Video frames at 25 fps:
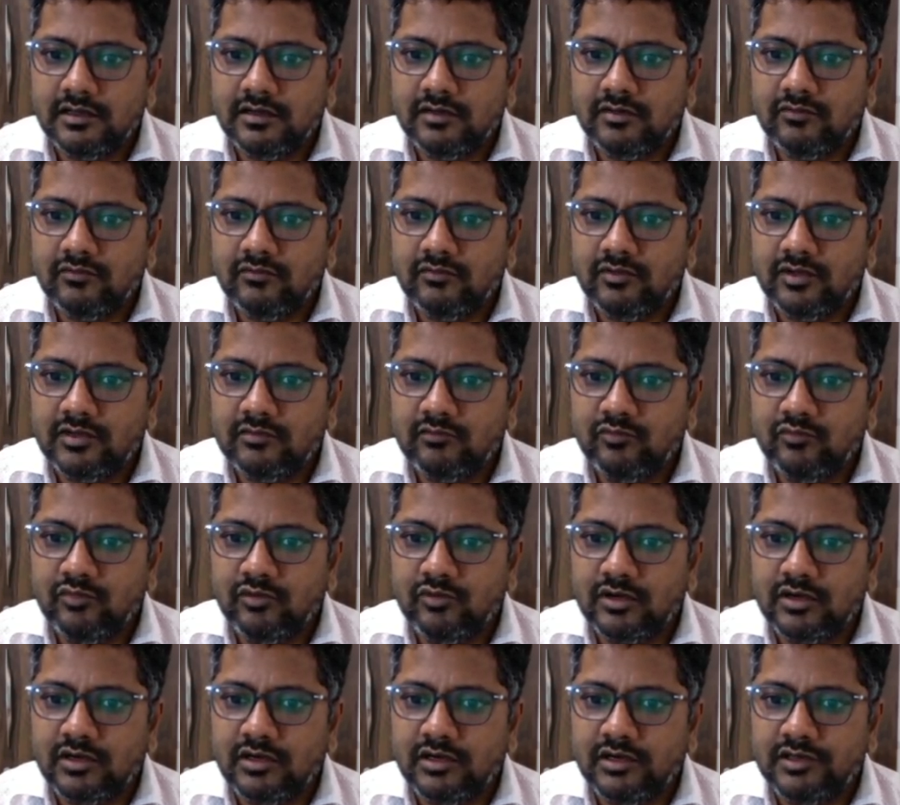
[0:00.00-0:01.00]
One more
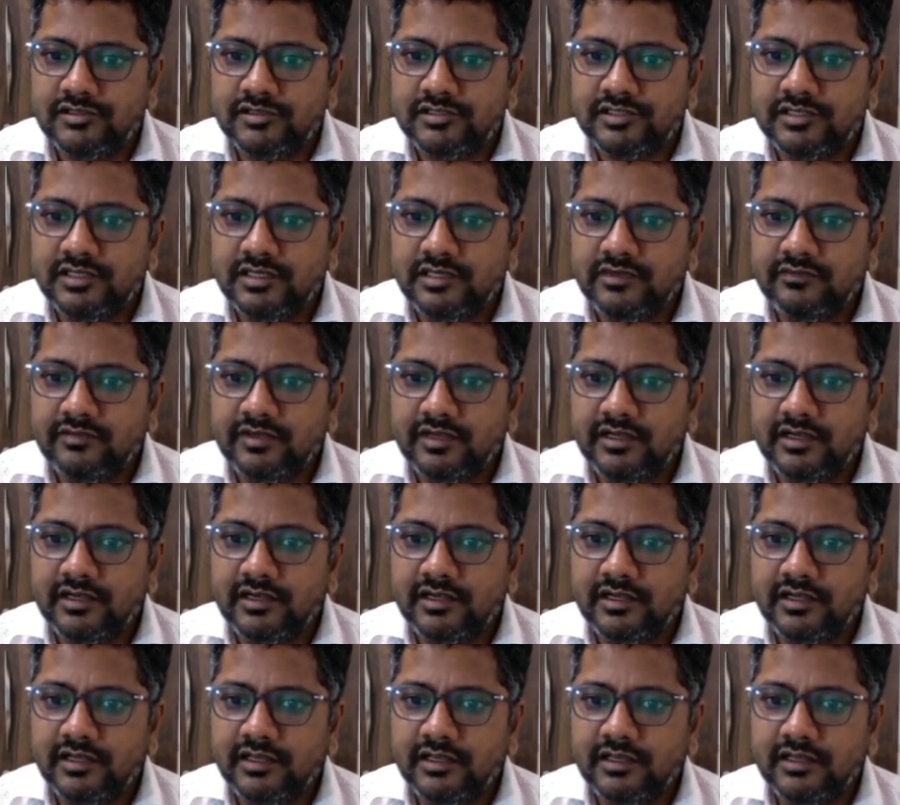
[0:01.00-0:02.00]
constant we are
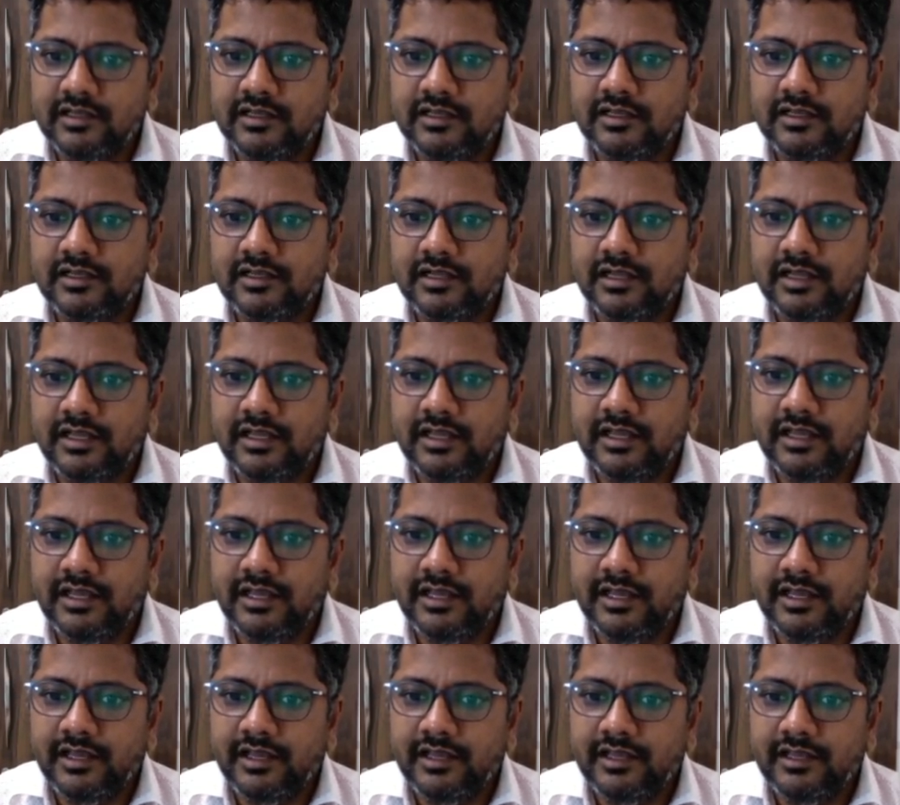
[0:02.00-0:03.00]
taking here,
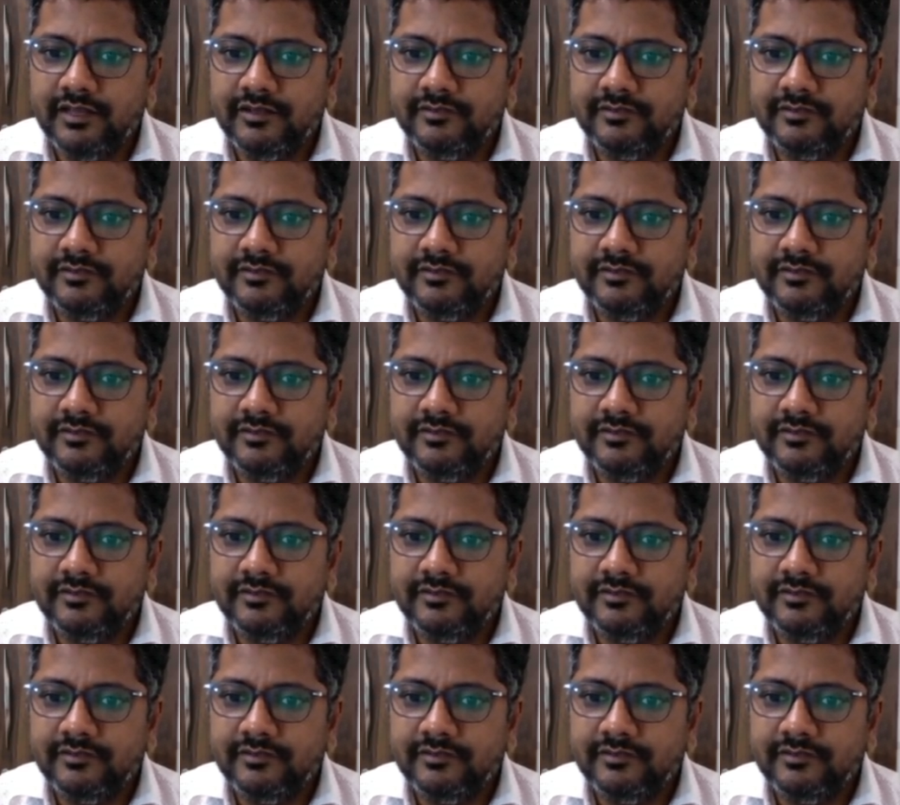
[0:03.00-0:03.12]
A,